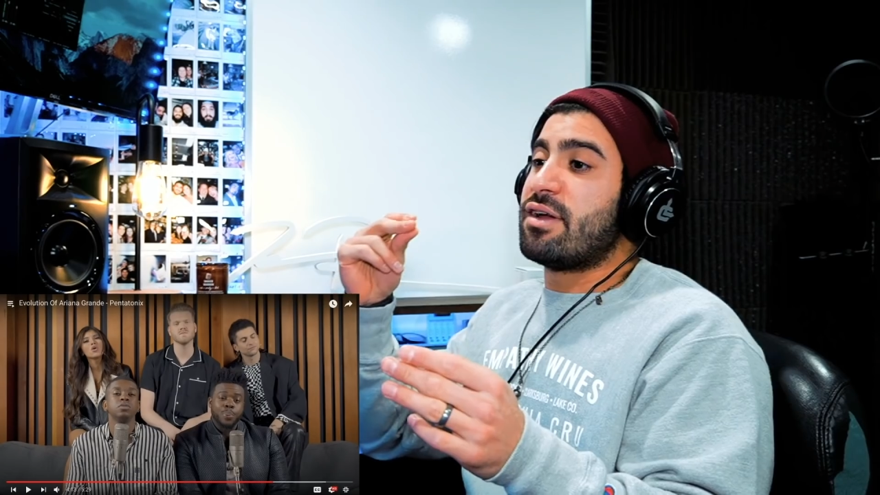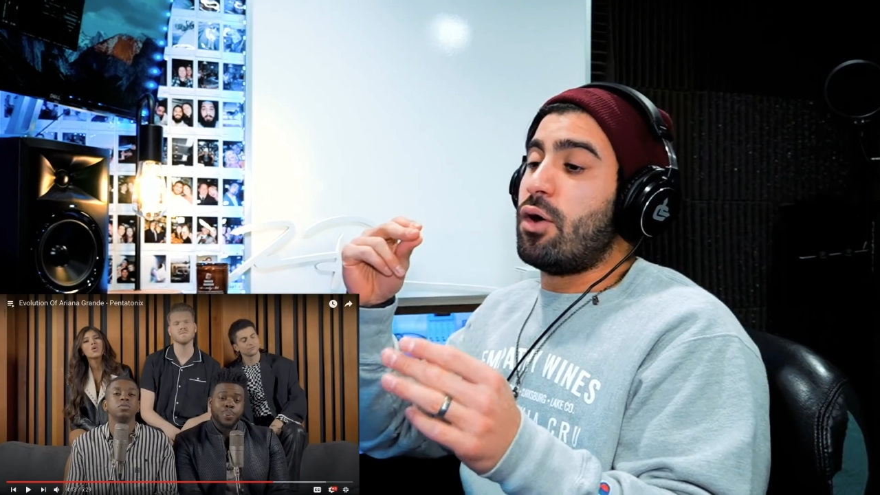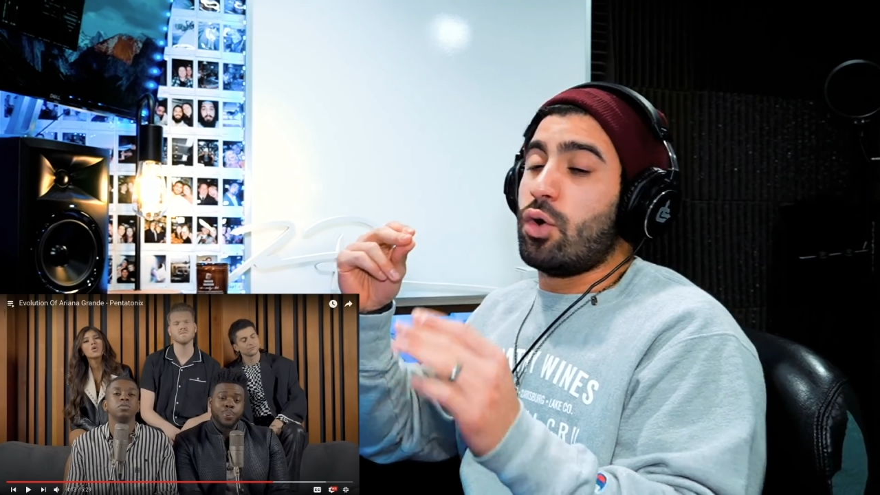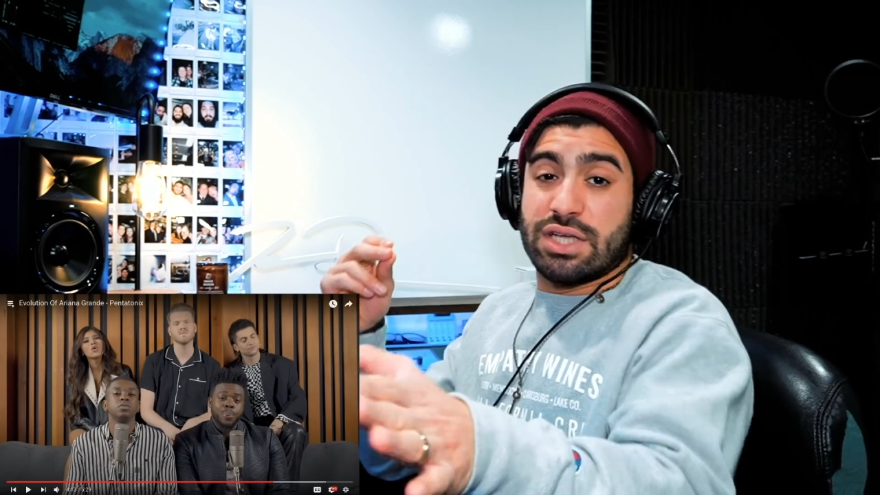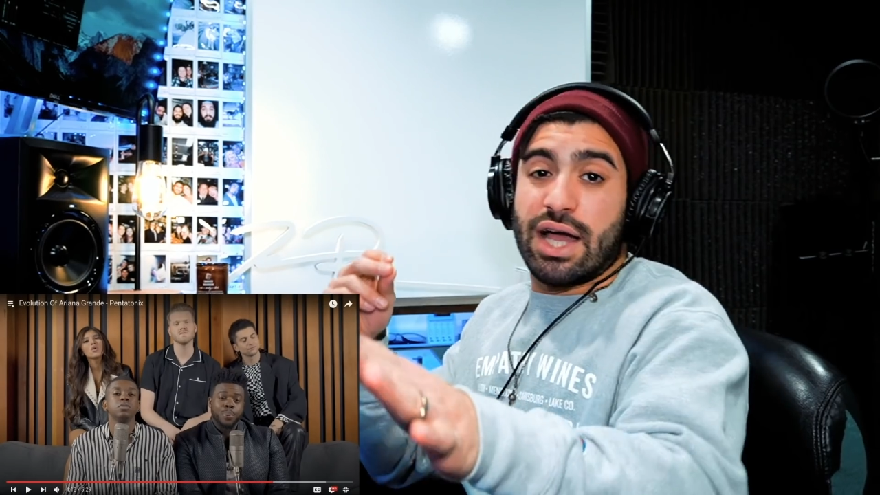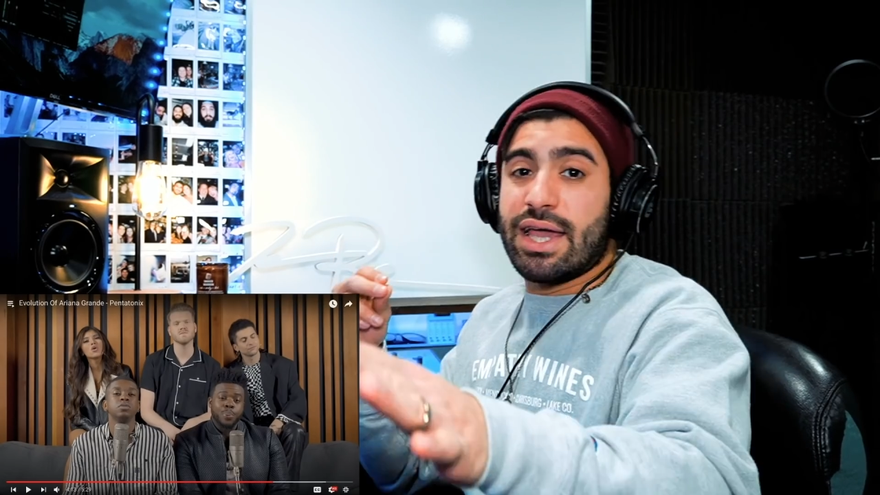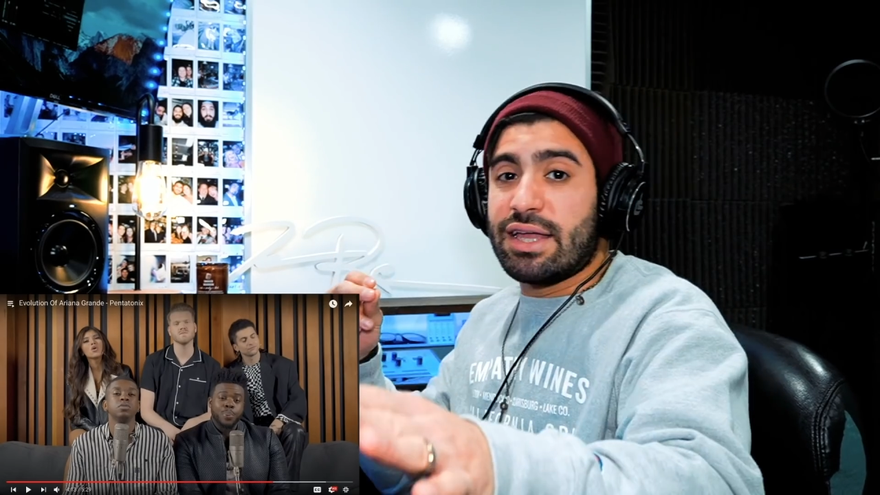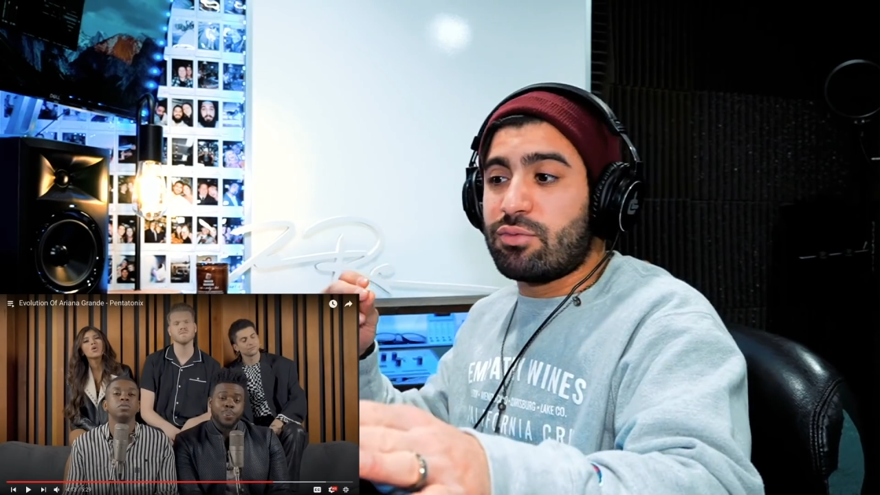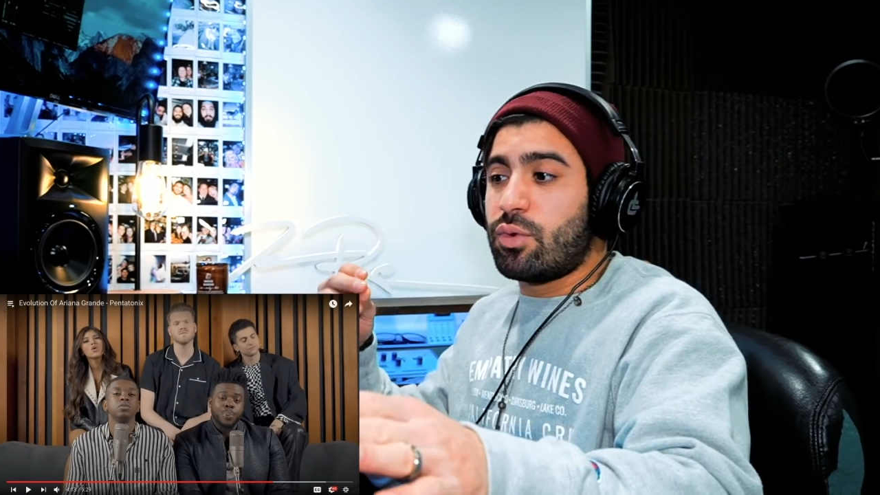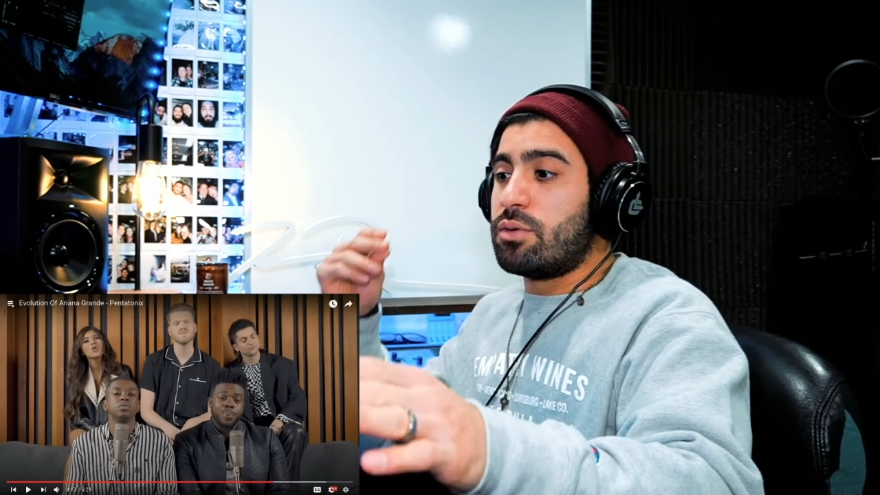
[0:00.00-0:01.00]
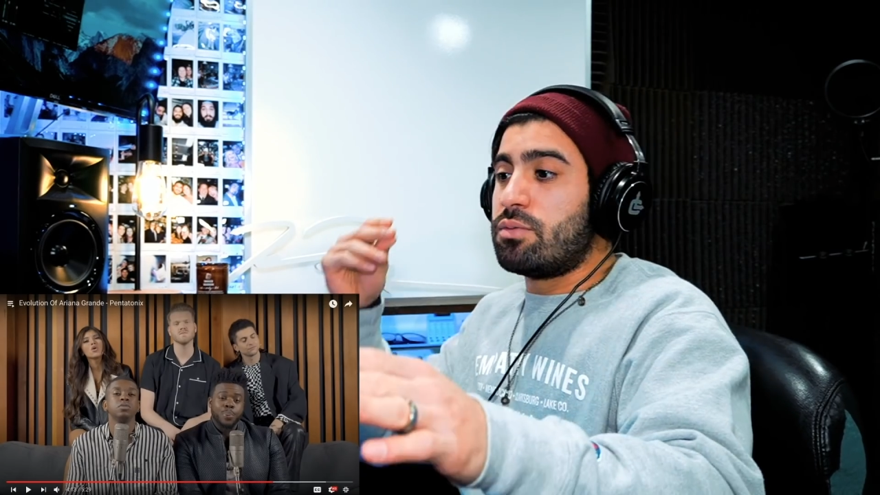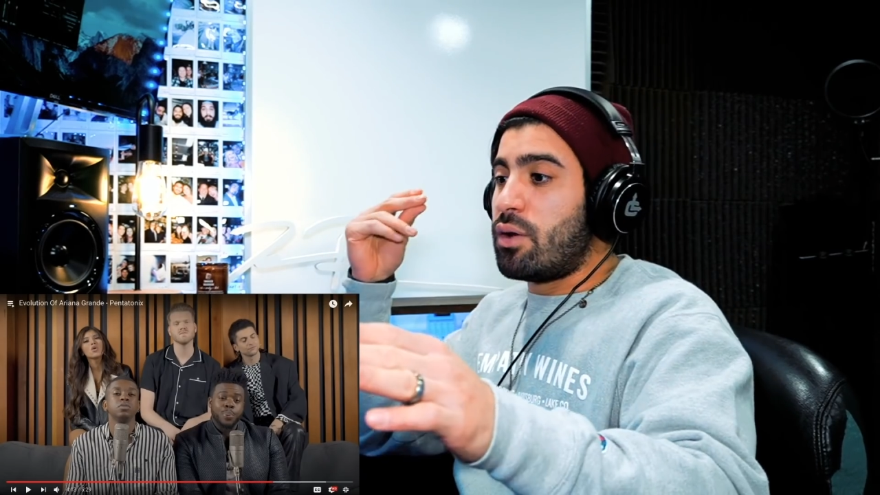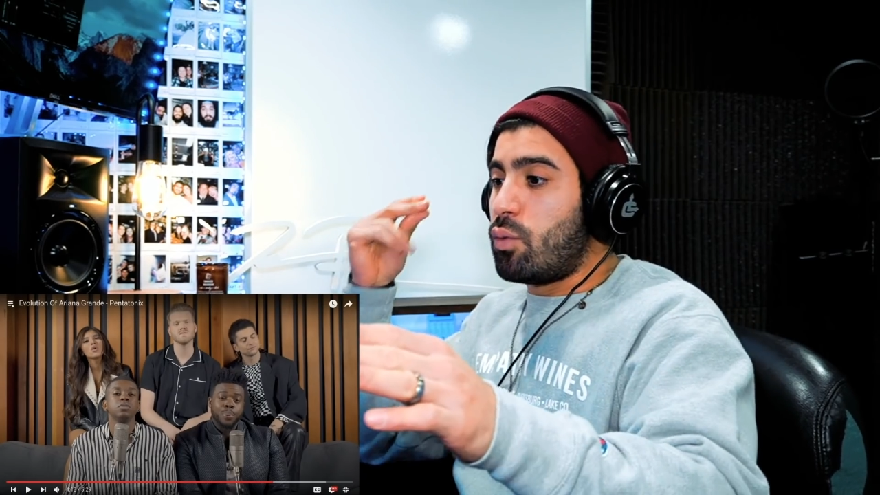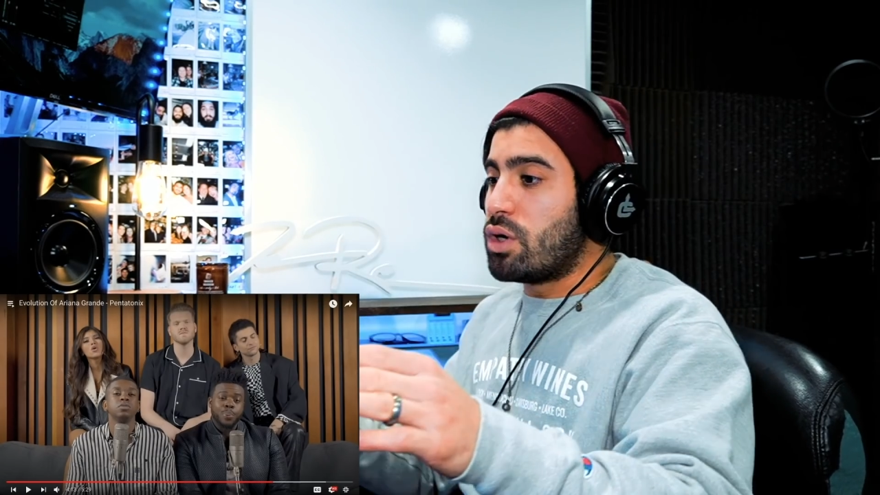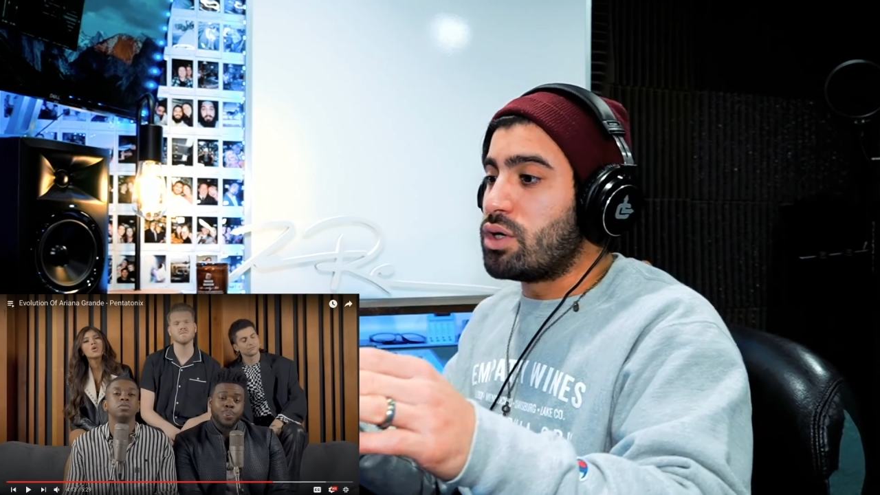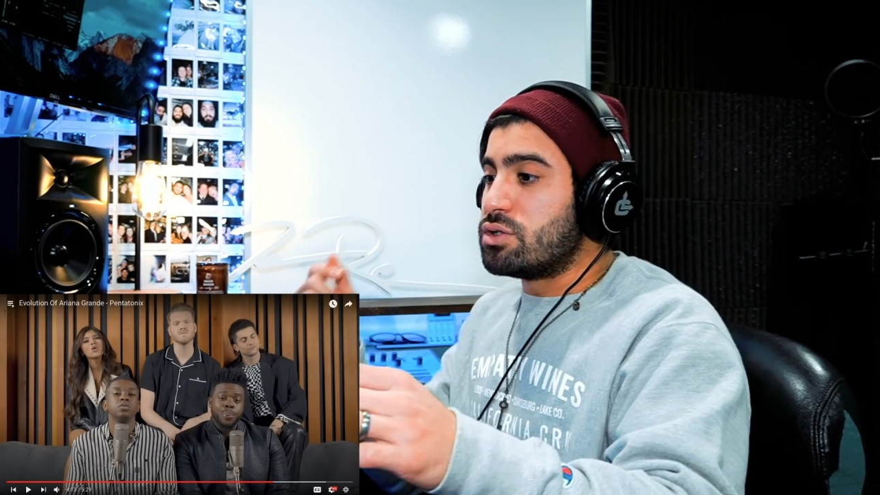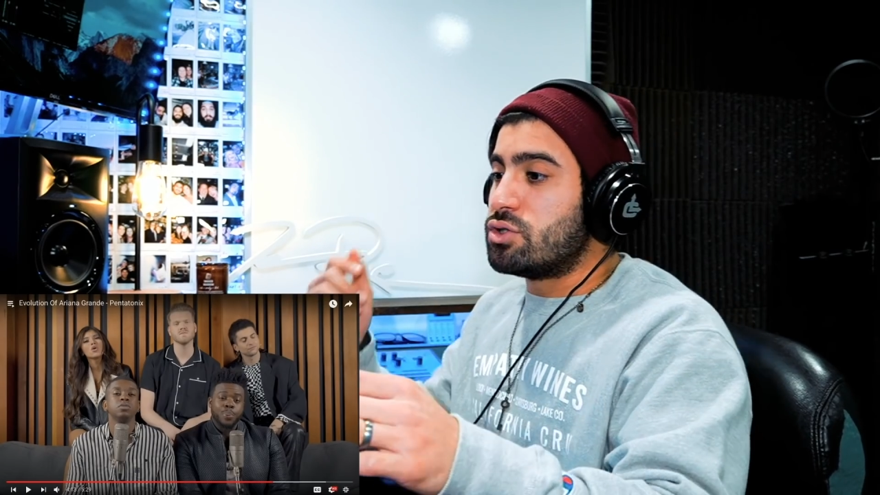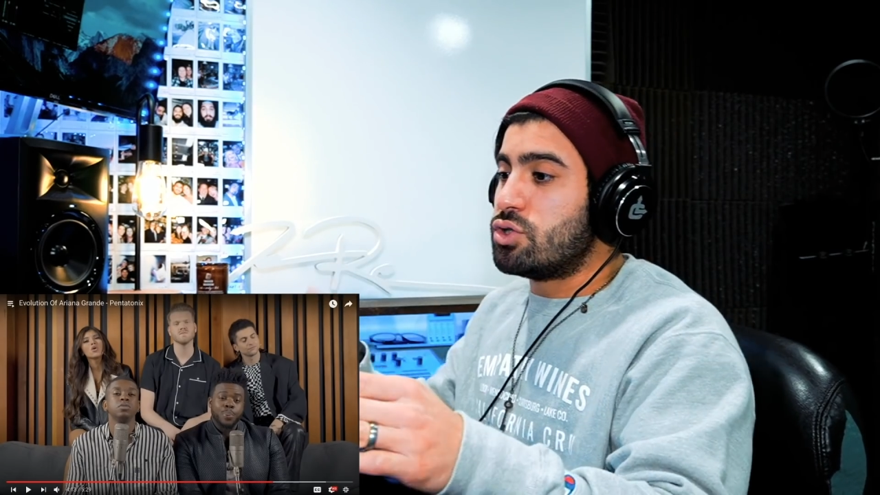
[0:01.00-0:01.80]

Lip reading: or tight is when you play 1,